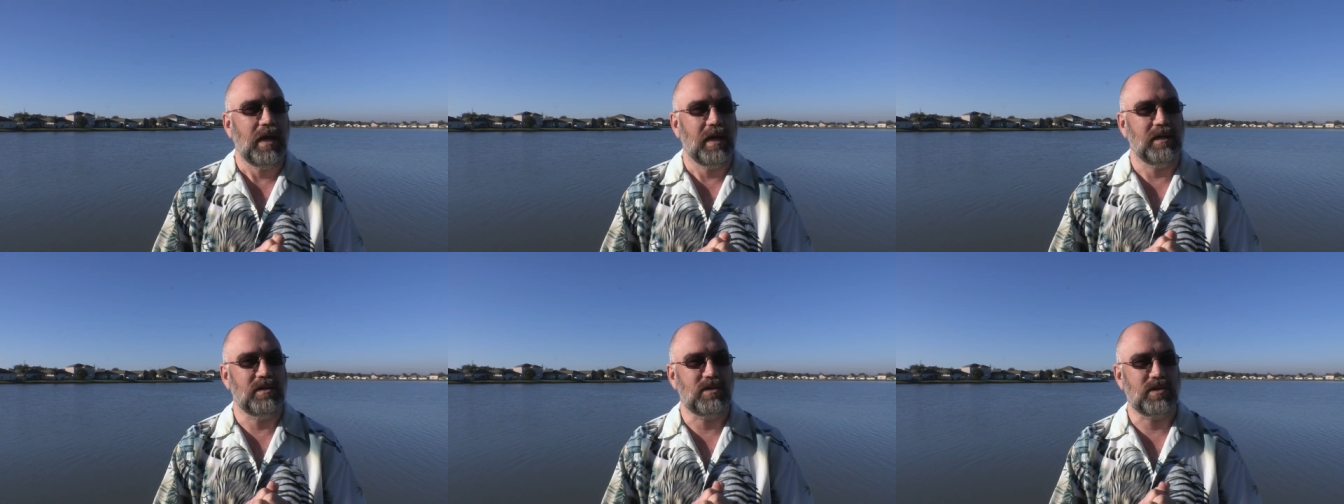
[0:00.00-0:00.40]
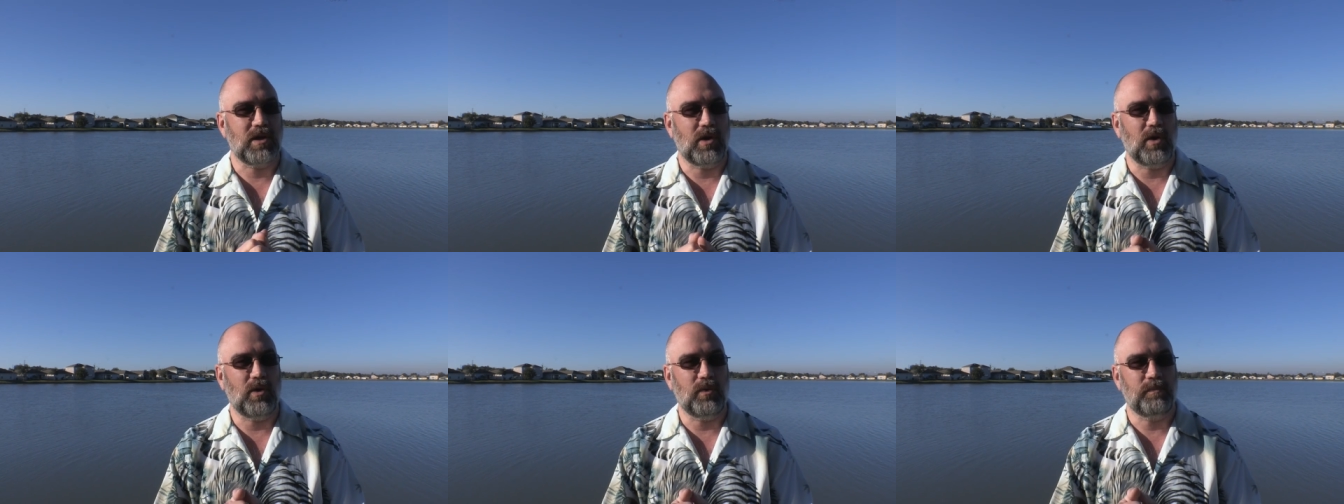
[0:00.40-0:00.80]
and
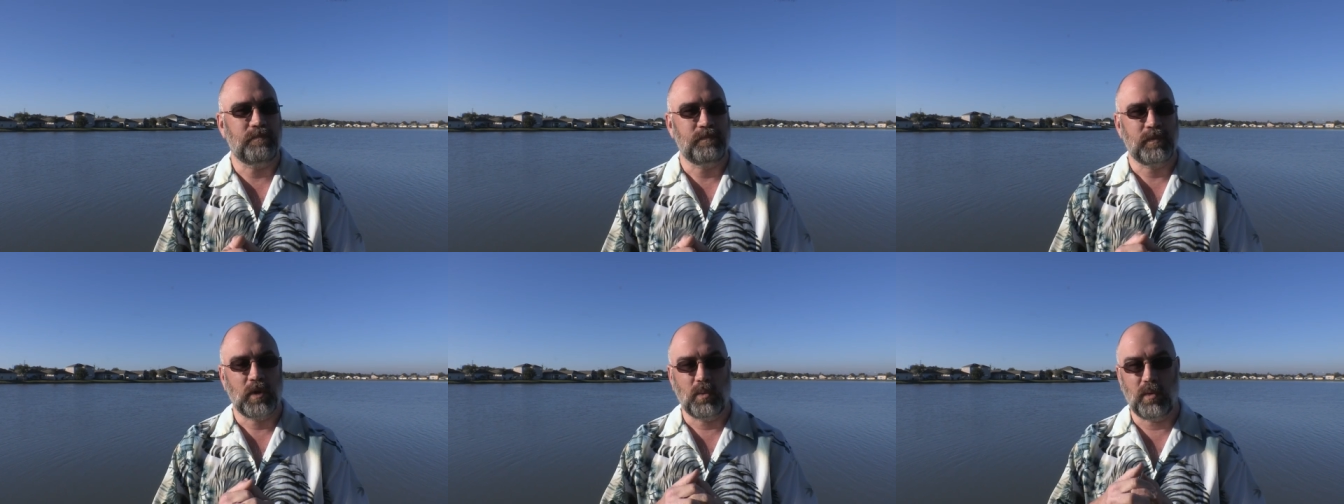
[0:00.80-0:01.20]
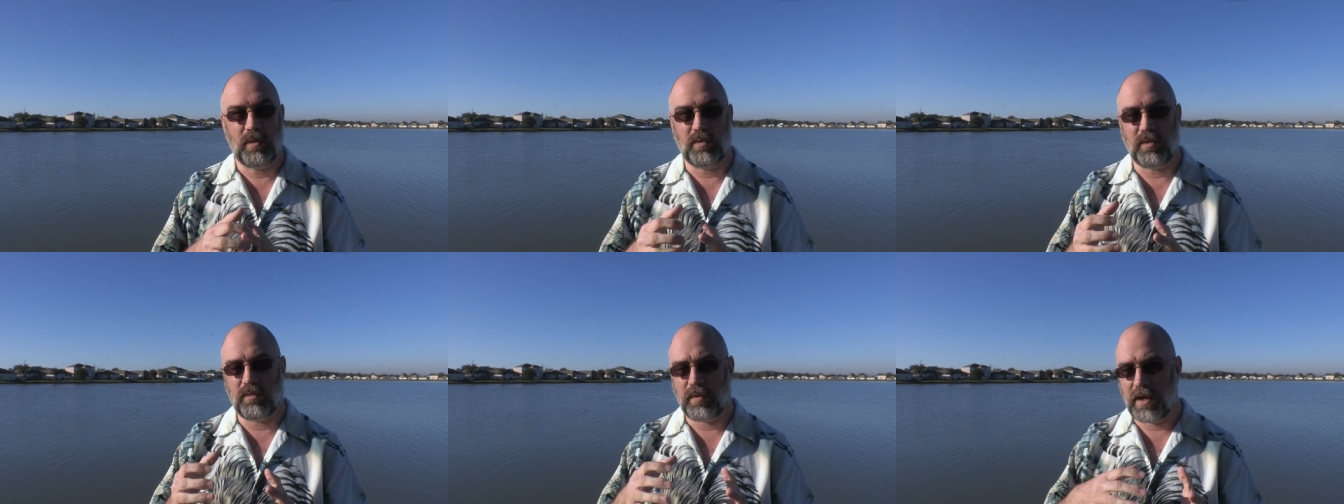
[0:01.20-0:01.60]
so. We
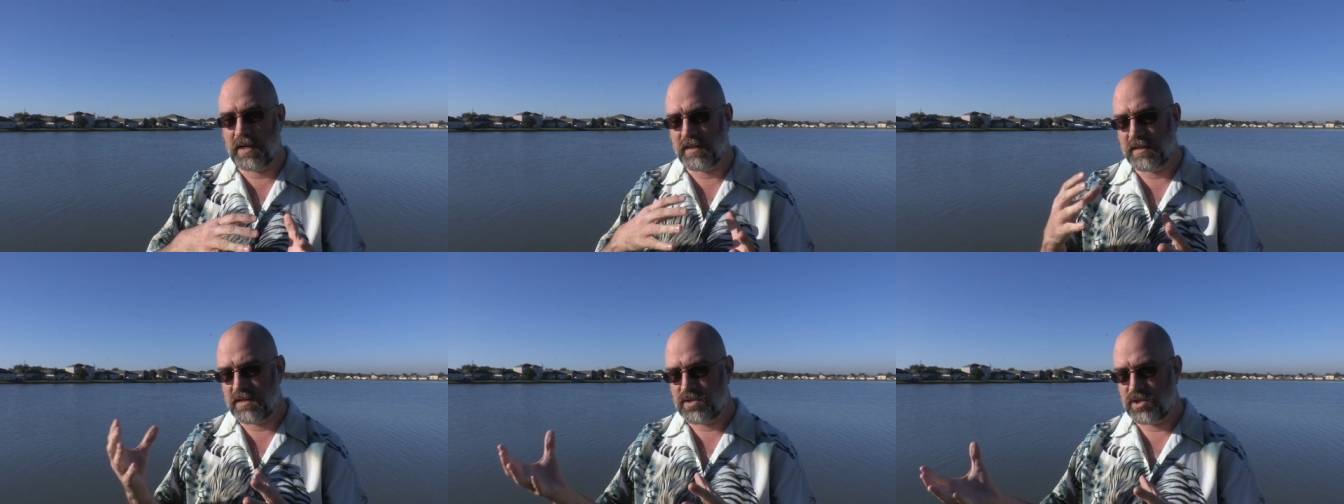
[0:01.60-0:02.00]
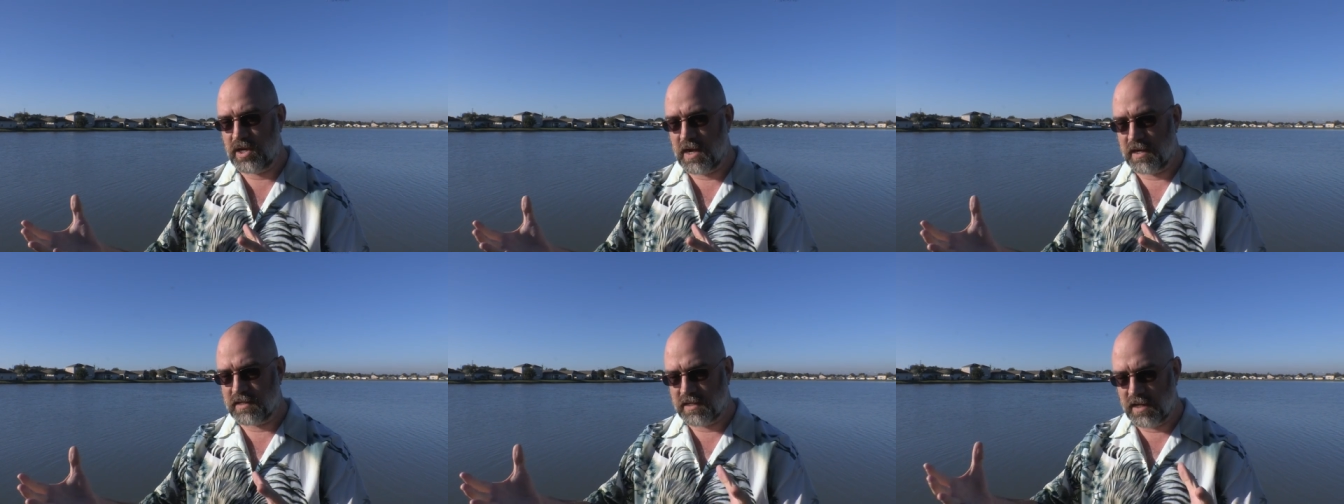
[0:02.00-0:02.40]
were writing these
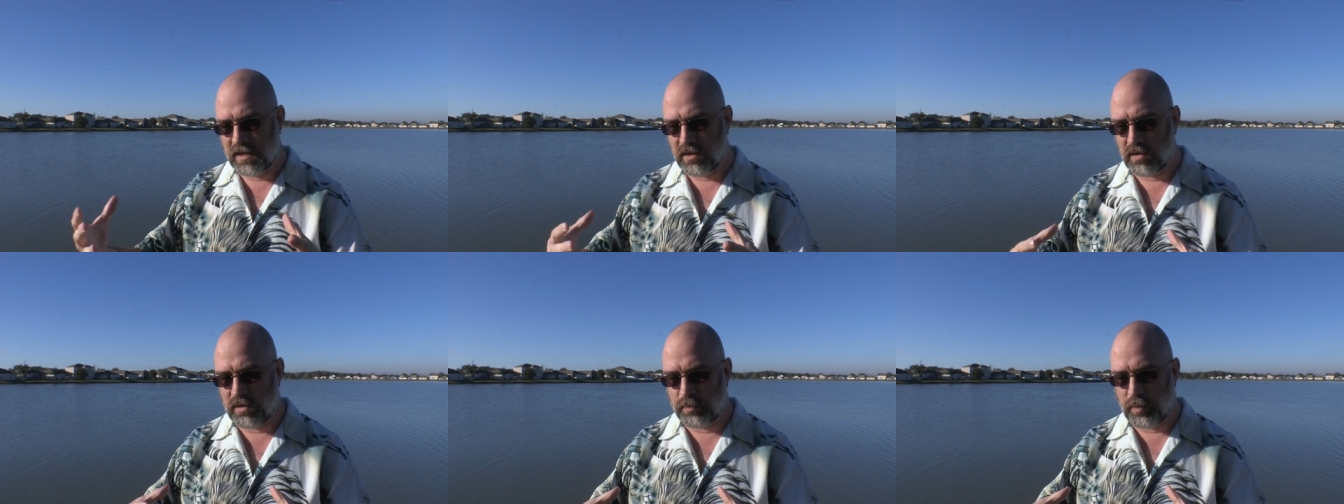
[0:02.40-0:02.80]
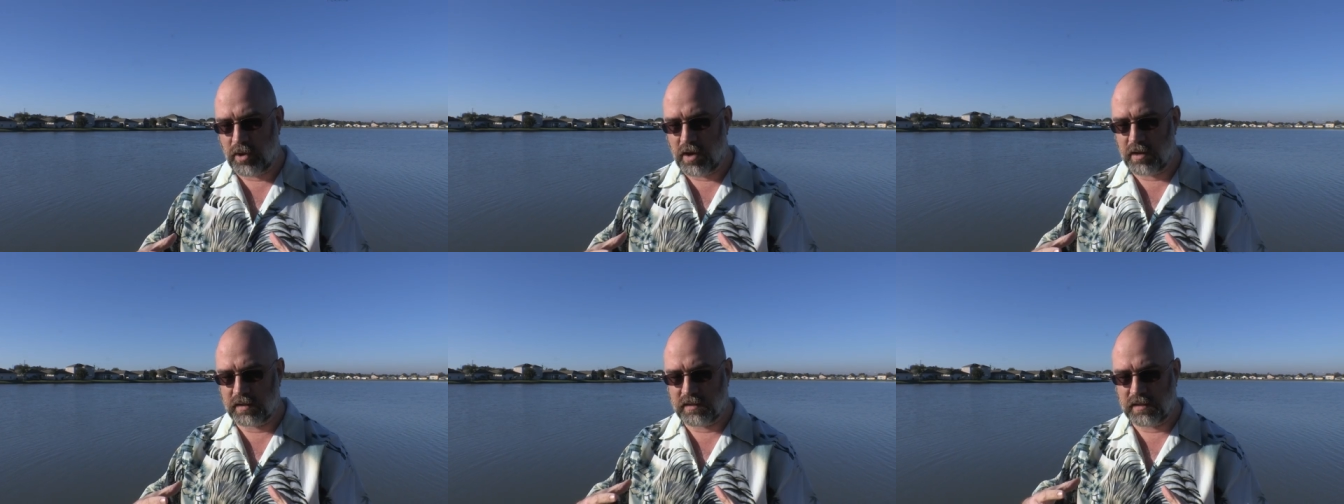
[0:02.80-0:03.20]
checks, getting all the
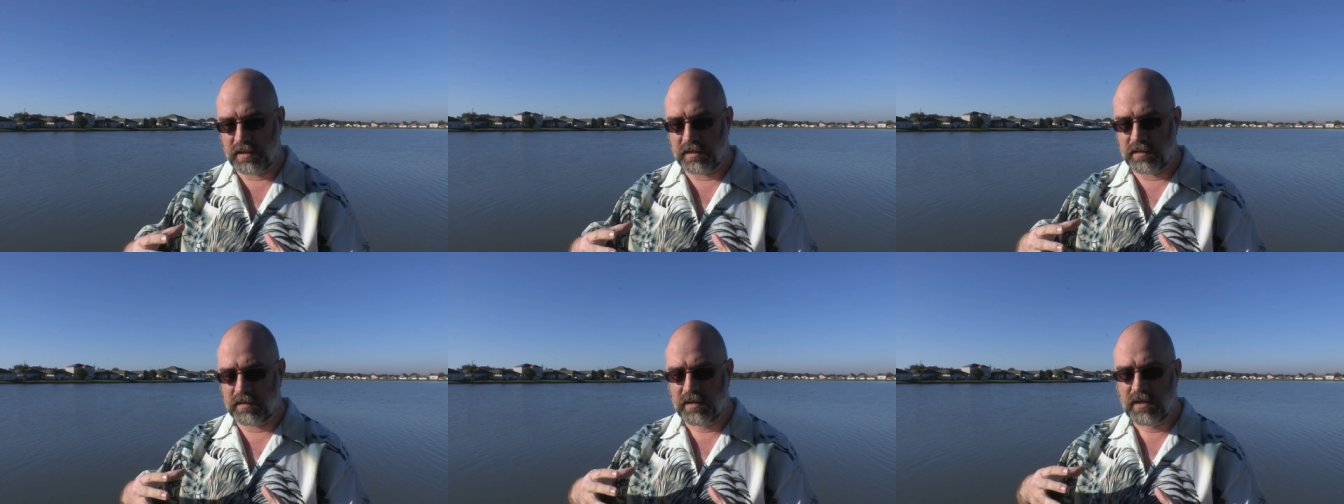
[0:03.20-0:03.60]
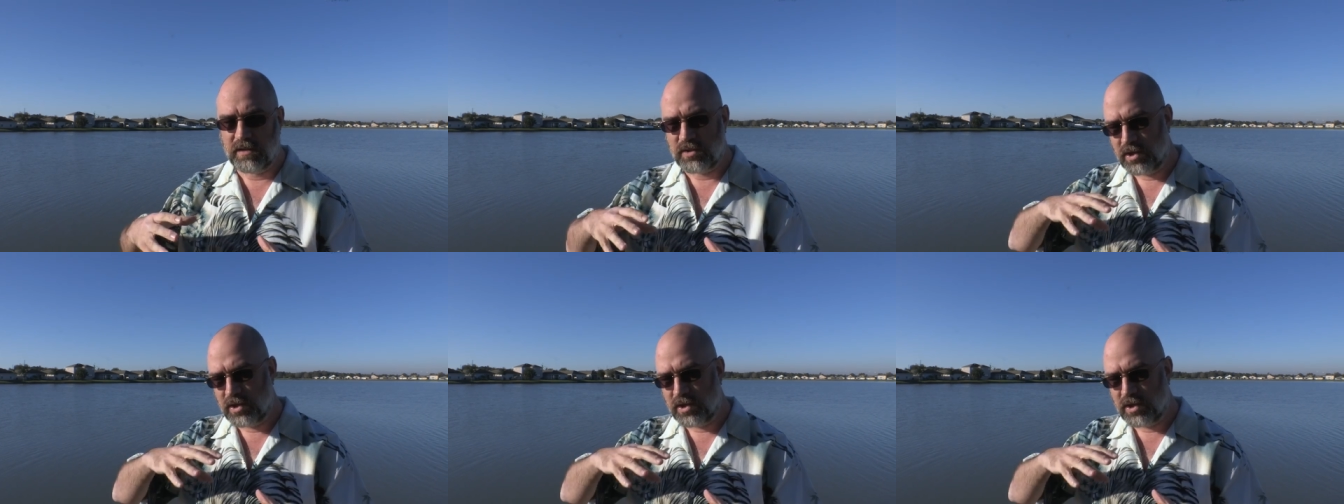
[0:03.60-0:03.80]
product in,